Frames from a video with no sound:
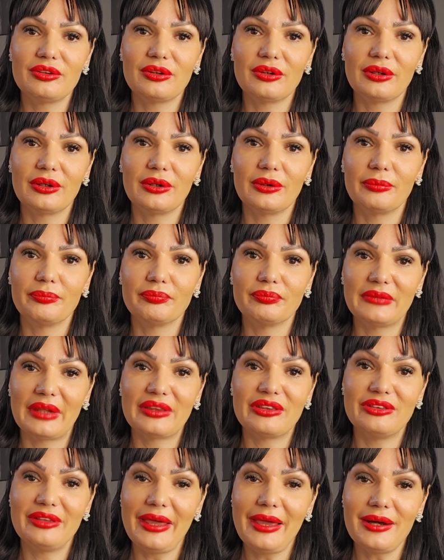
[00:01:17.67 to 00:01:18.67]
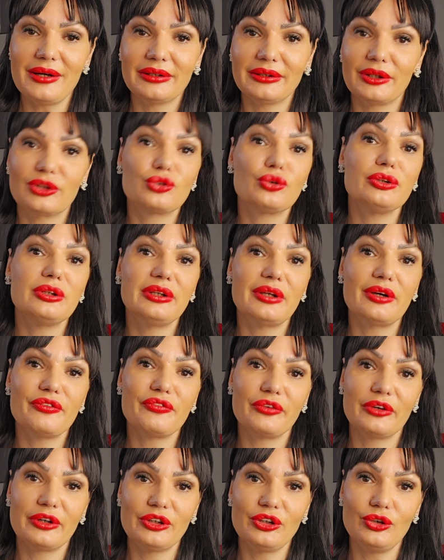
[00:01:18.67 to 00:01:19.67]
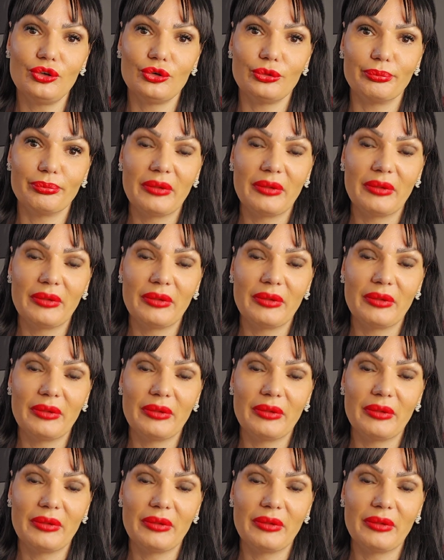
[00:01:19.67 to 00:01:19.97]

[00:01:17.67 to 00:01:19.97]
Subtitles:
that they are not good enough for you,